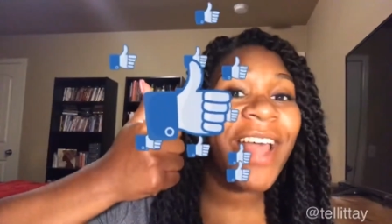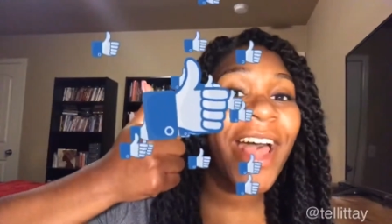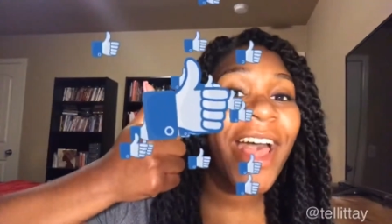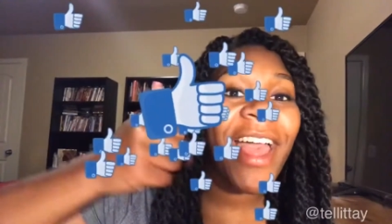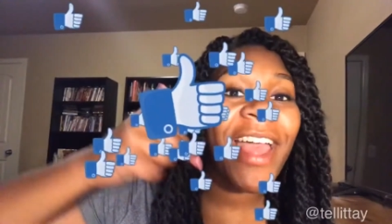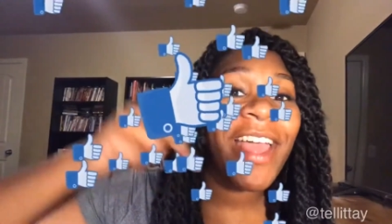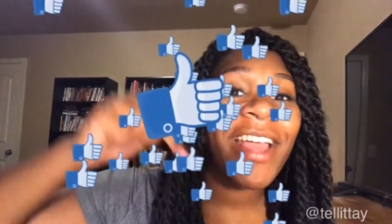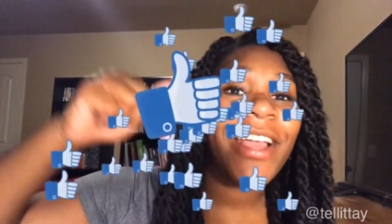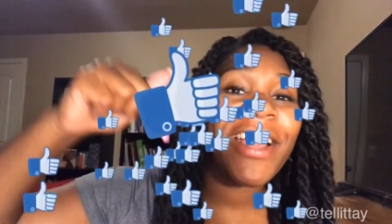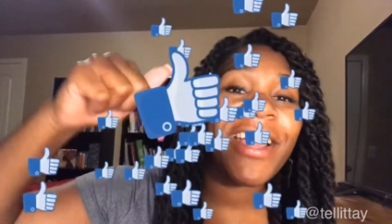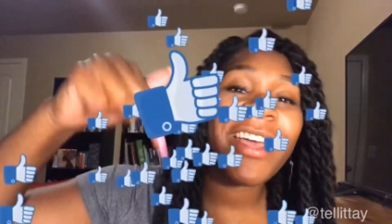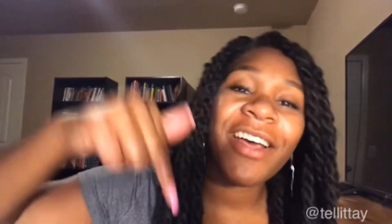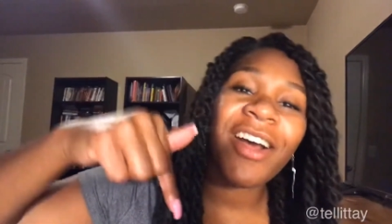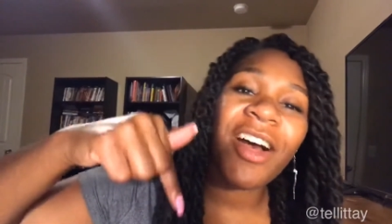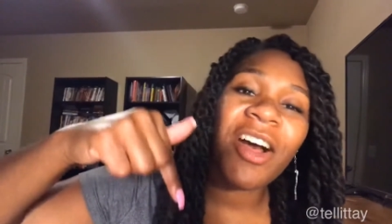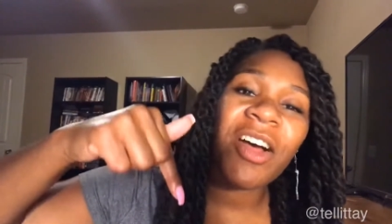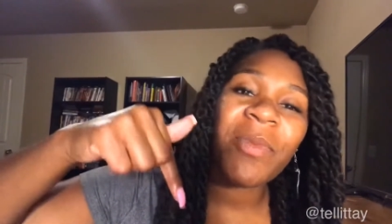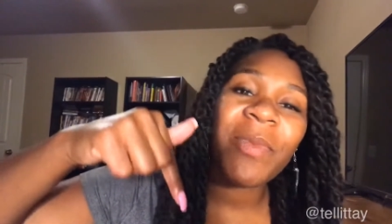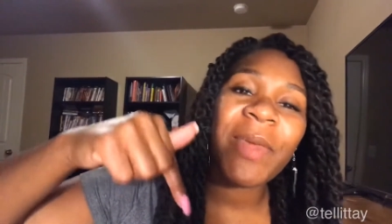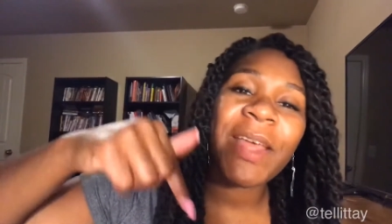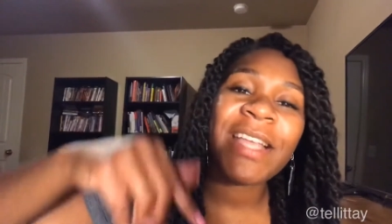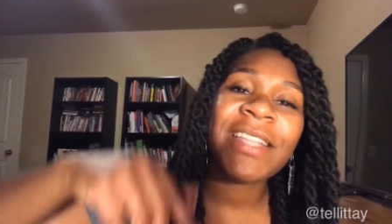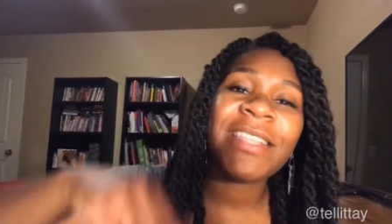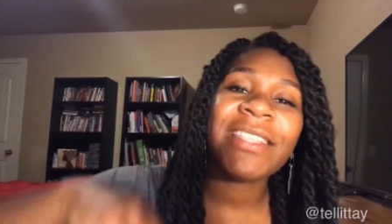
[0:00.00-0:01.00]
like,
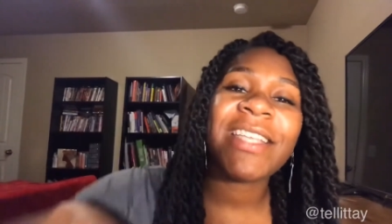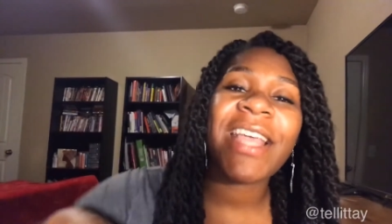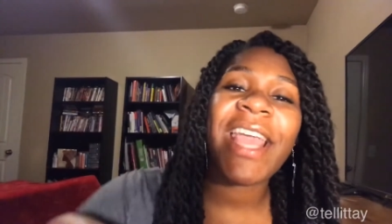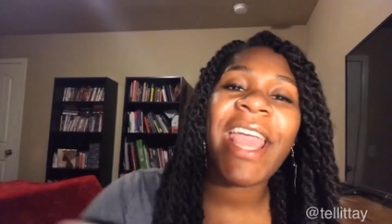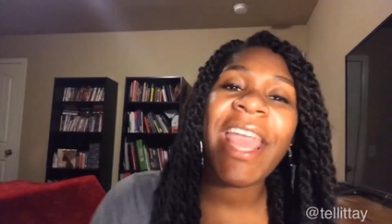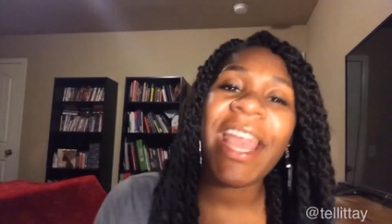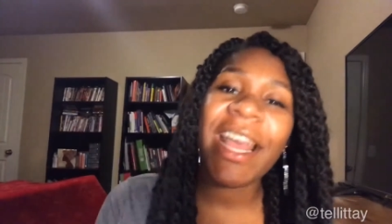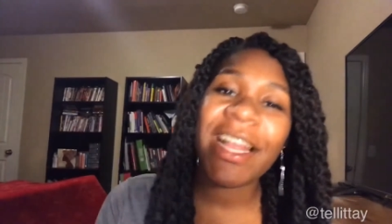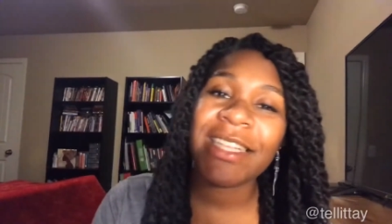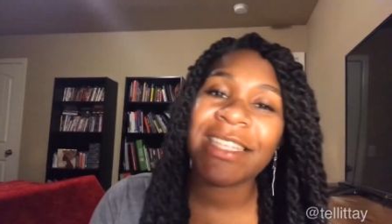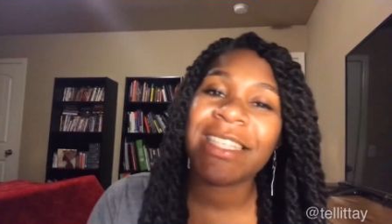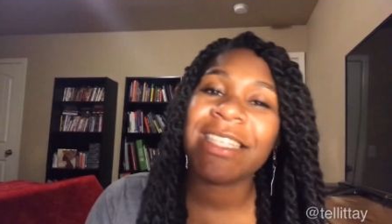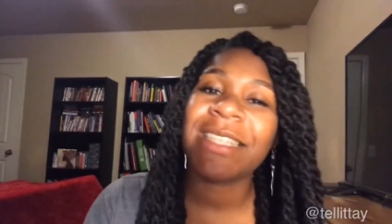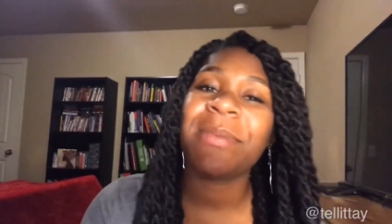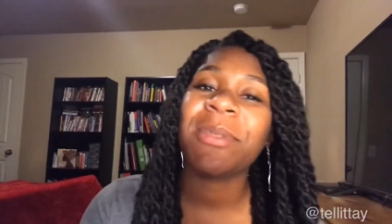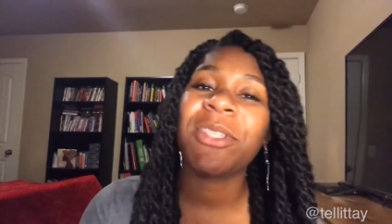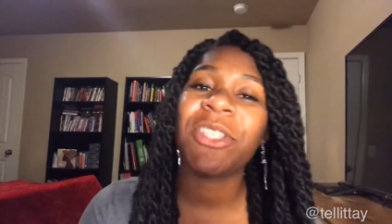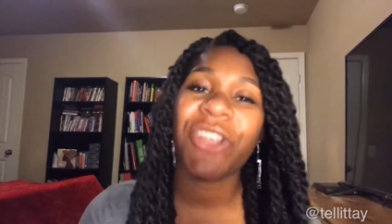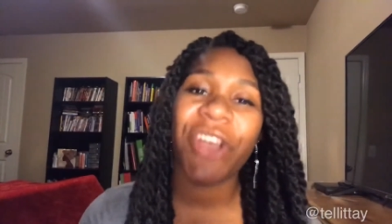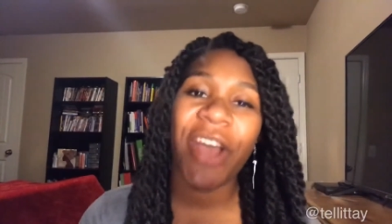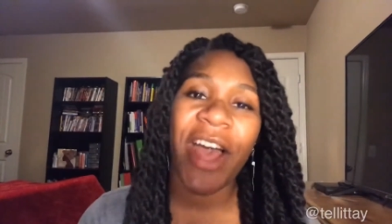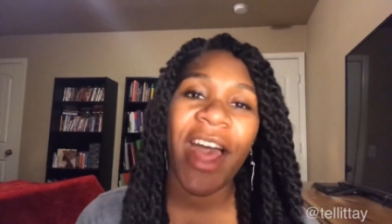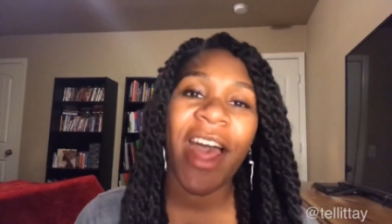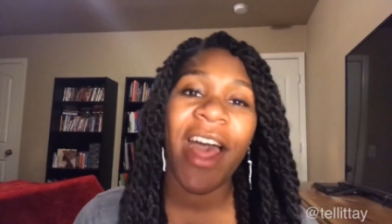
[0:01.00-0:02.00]
comment, and
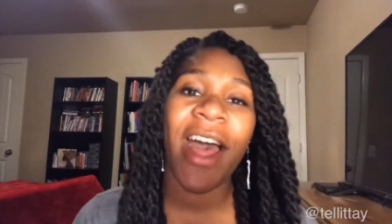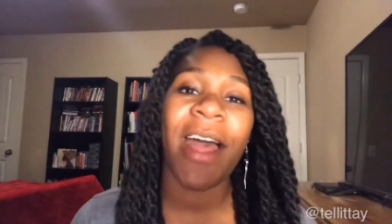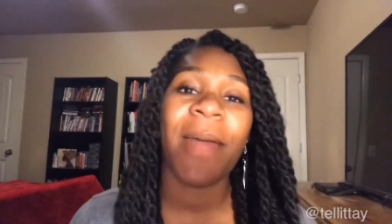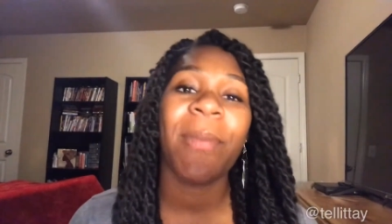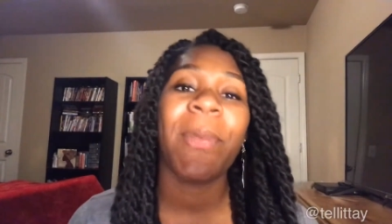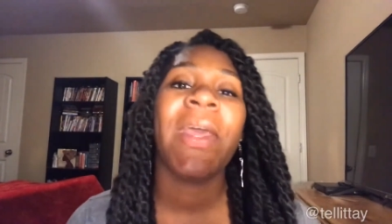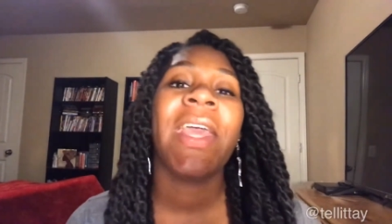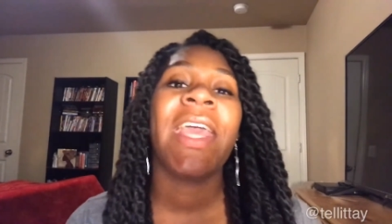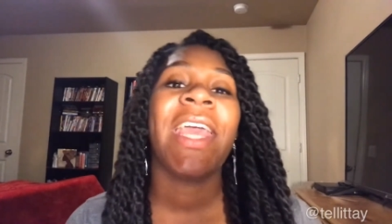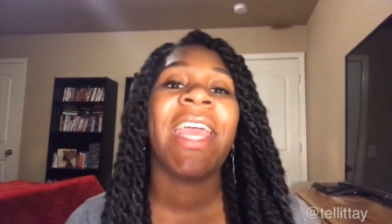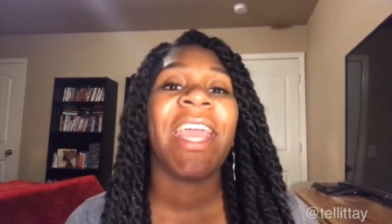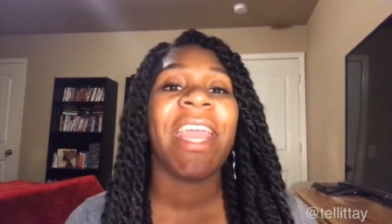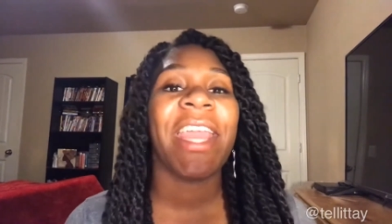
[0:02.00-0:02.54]
subscribe,